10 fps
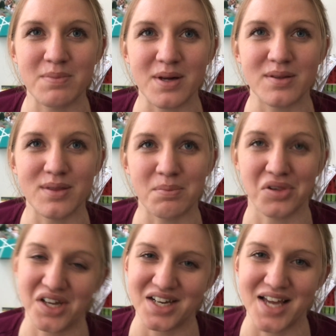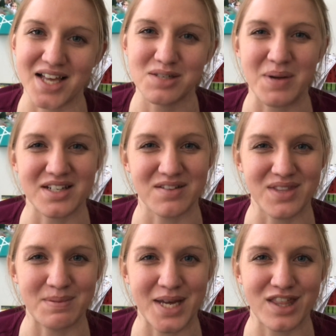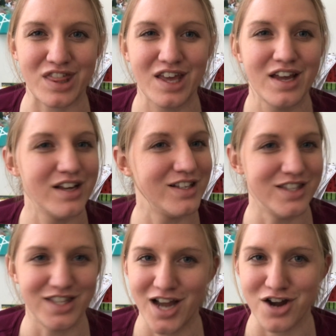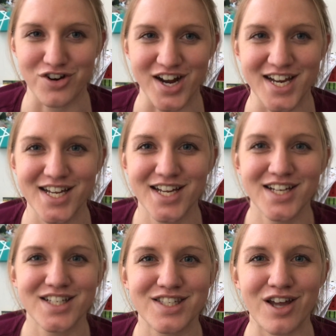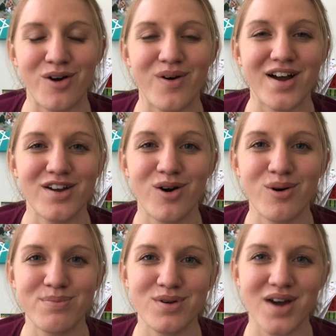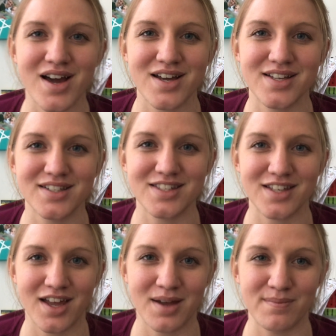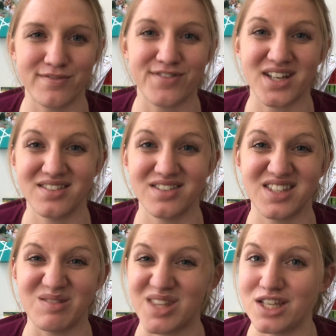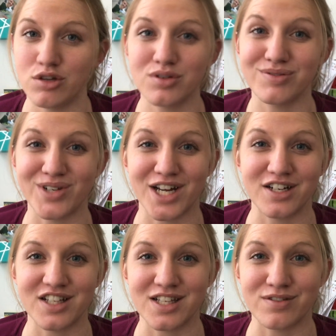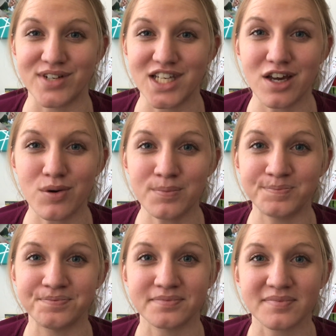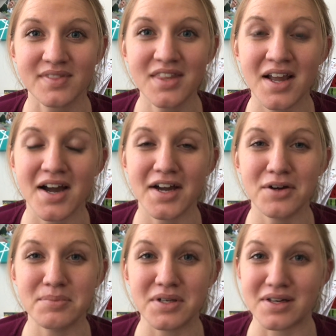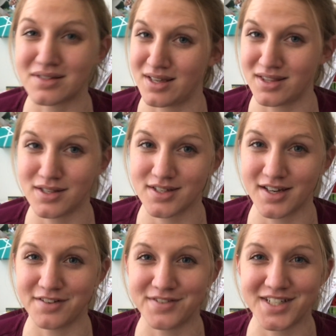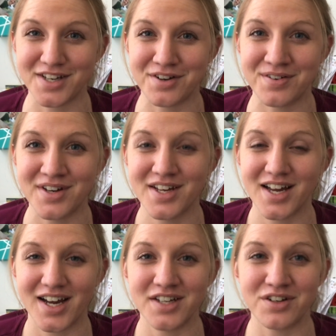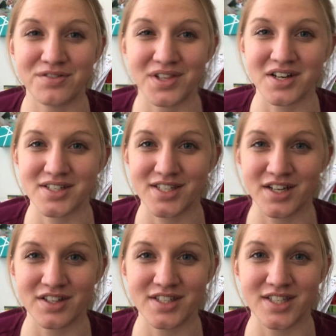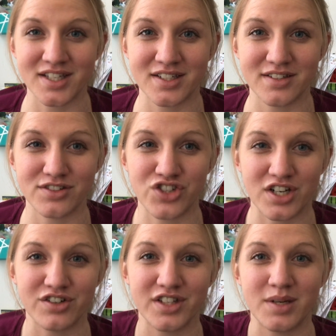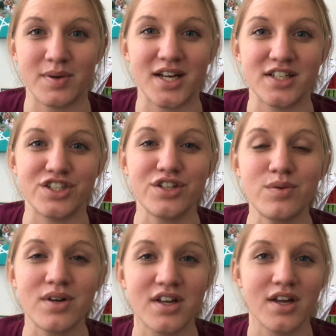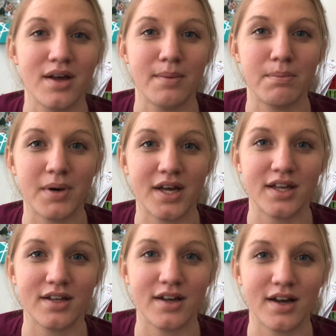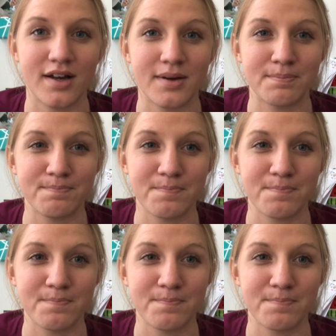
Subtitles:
but the planning aspect of the month, not great. So I hope you guys find something useful out of this video. I hope you guys like this kind of video. I know vlog style isn't generally what I do, but I